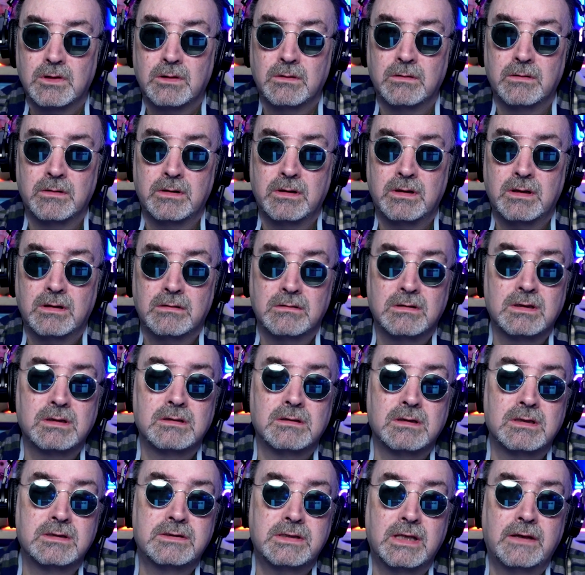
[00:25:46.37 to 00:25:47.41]
or
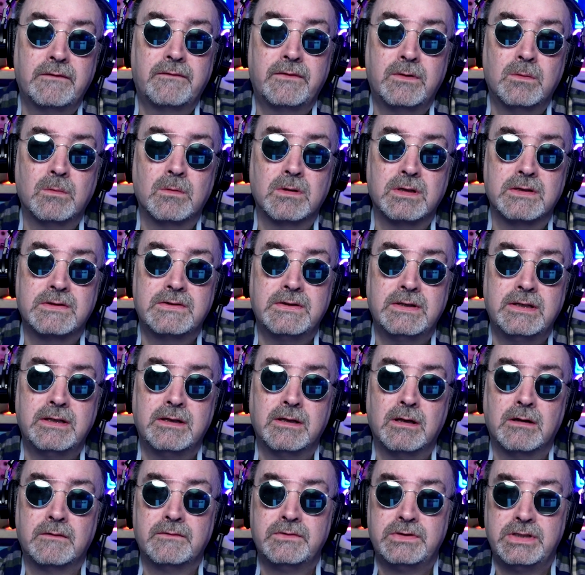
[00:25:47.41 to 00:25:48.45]
let, us say if you were the
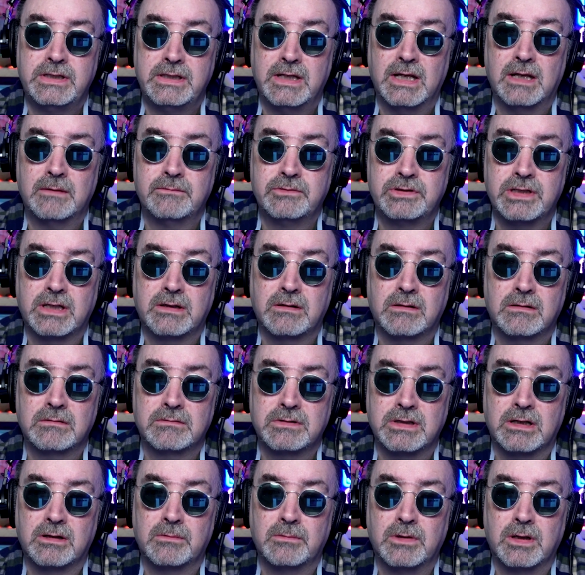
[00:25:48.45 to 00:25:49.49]
CEO of GM, General,
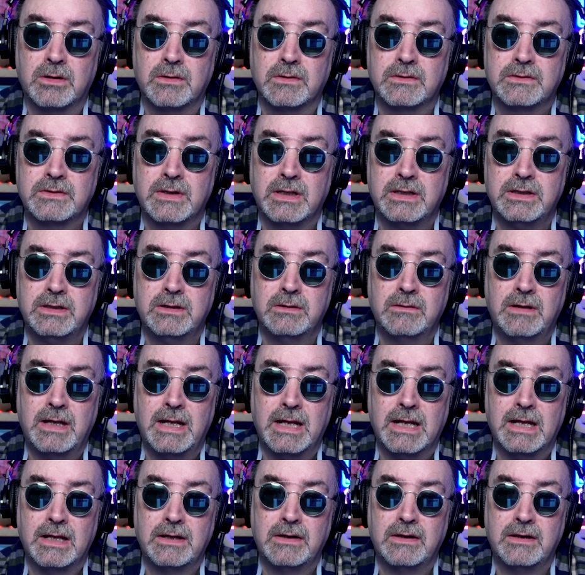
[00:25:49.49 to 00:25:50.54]
General Motors, and you
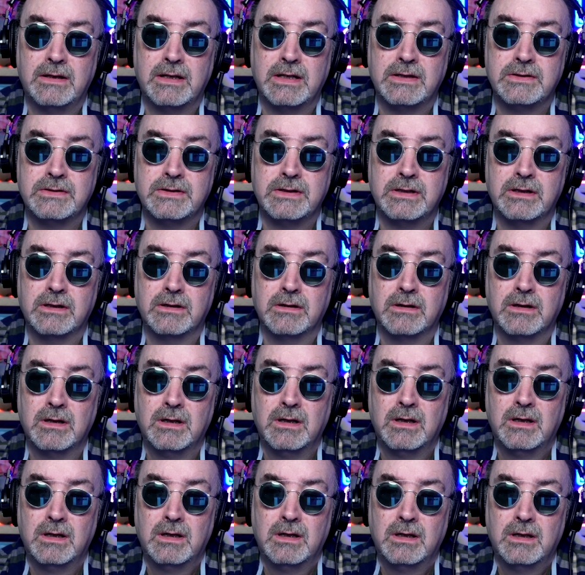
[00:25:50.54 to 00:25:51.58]
had an engineer
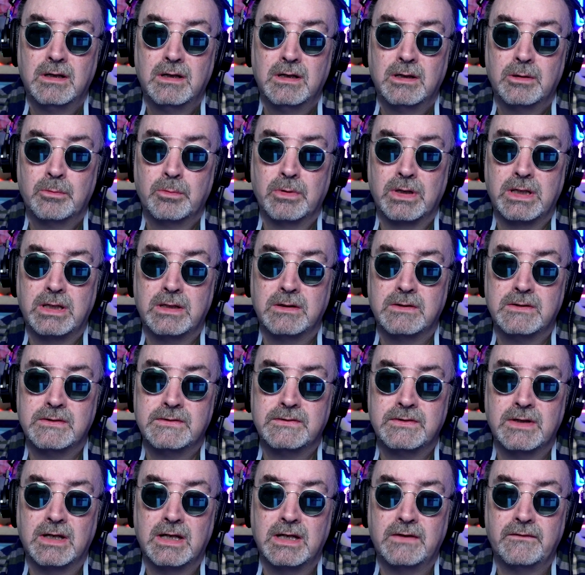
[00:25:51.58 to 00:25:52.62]
bring you a
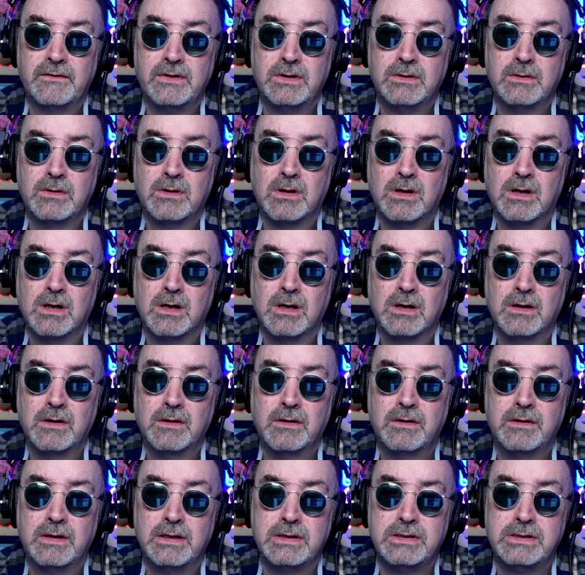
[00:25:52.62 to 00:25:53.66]
design of a new
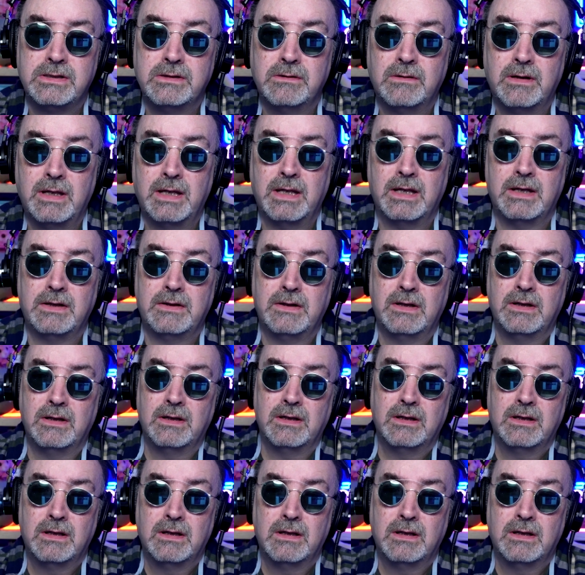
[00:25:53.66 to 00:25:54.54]
car that you had